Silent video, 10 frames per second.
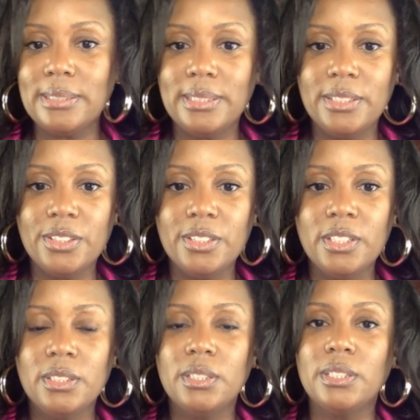center
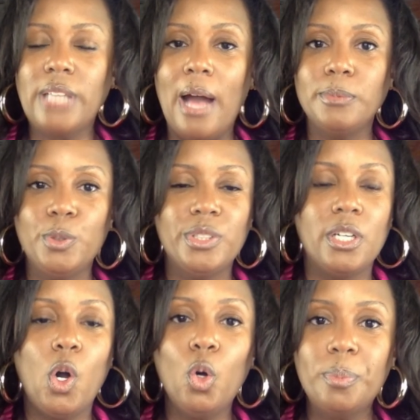to stop
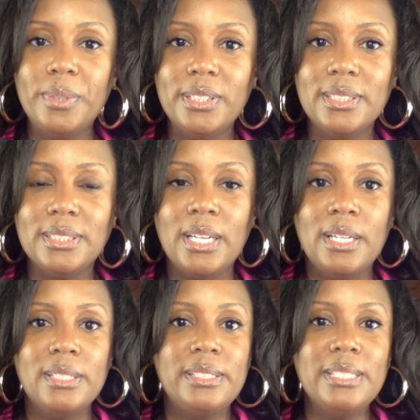using opiates.
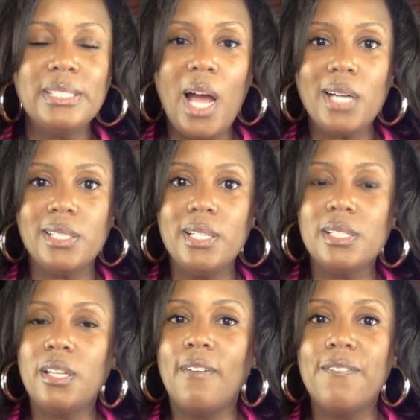Detox
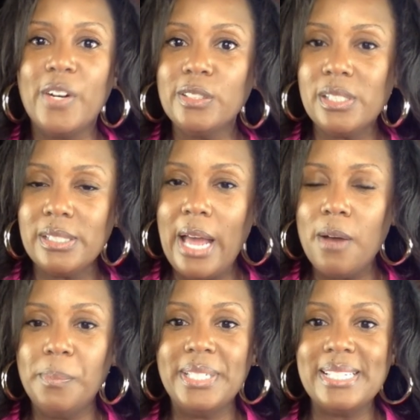is the first
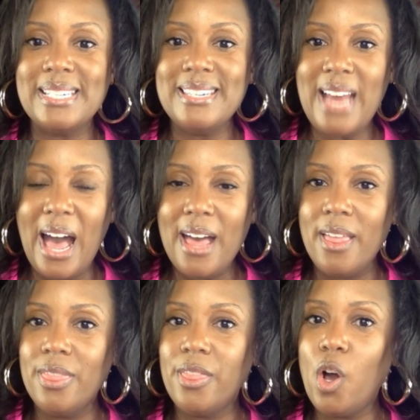step, but it's not
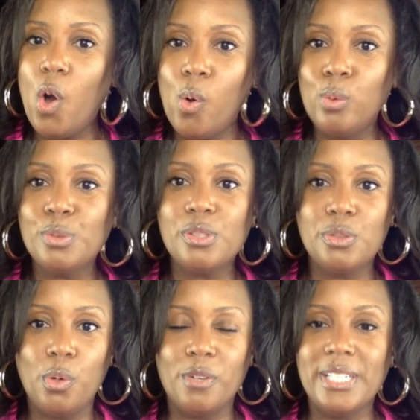the whole
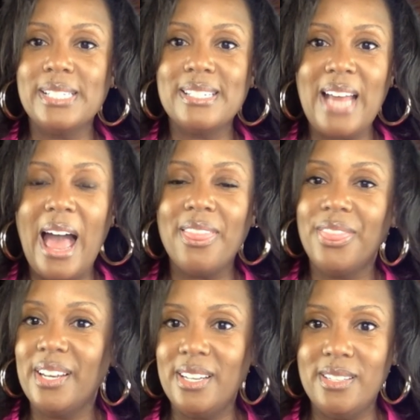story. It's not
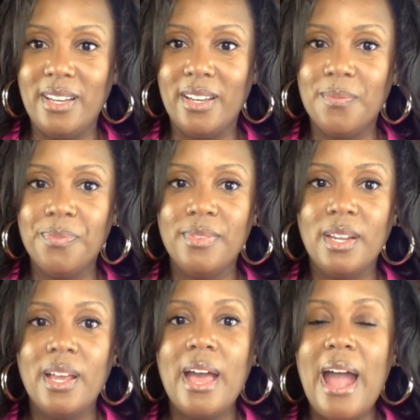the ending.
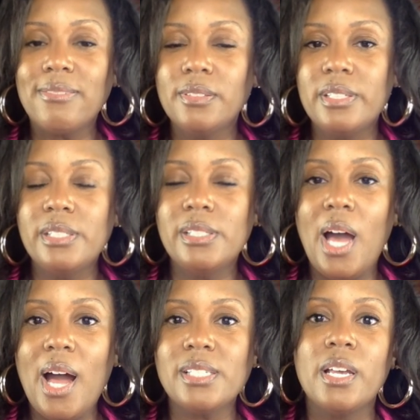After
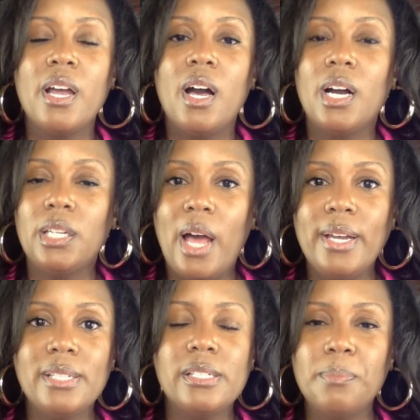detox, a
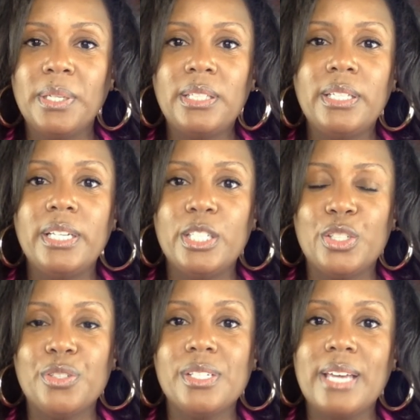client typically
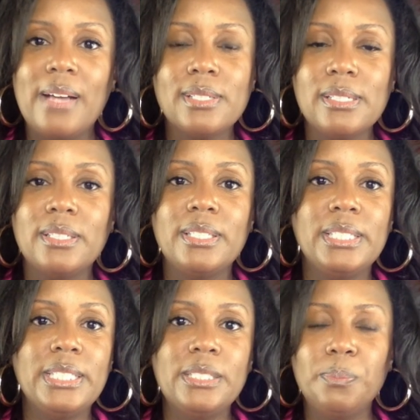enters
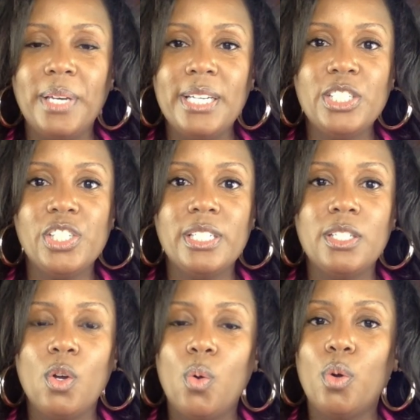counseling, inpatient,
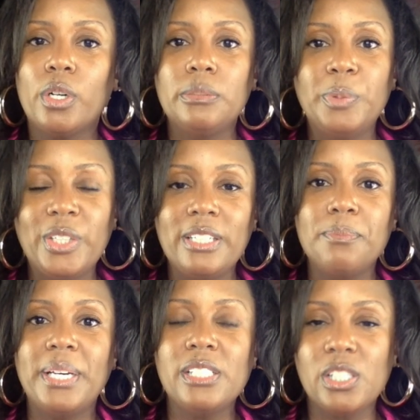or
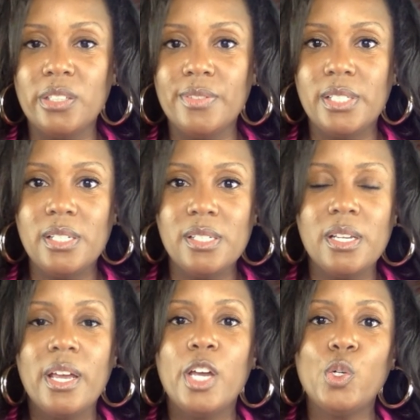community-based services
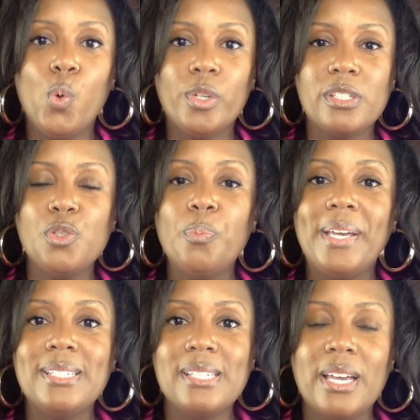in order to
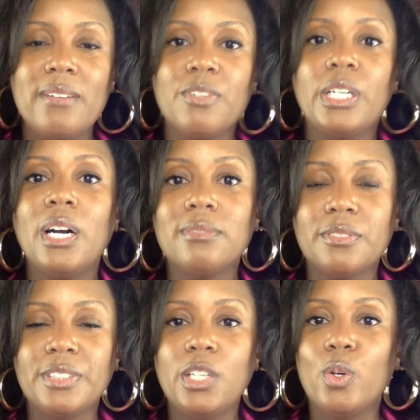maintain
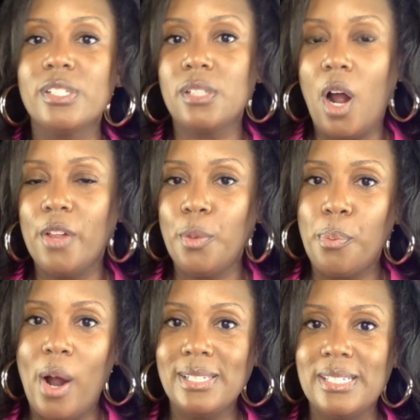recovery or start the
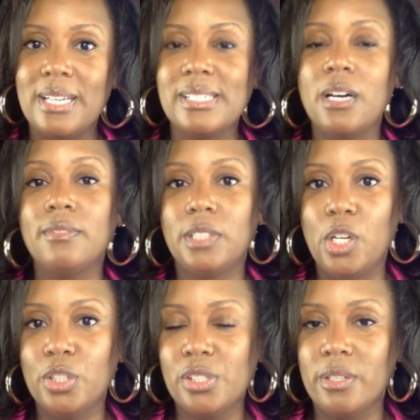process of
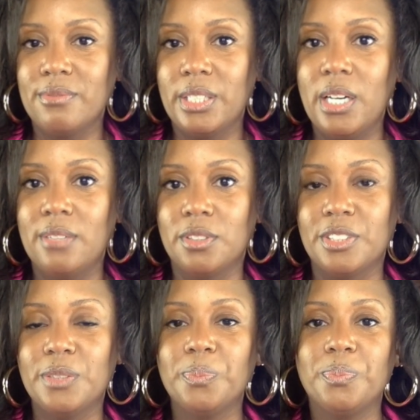long-term recovery.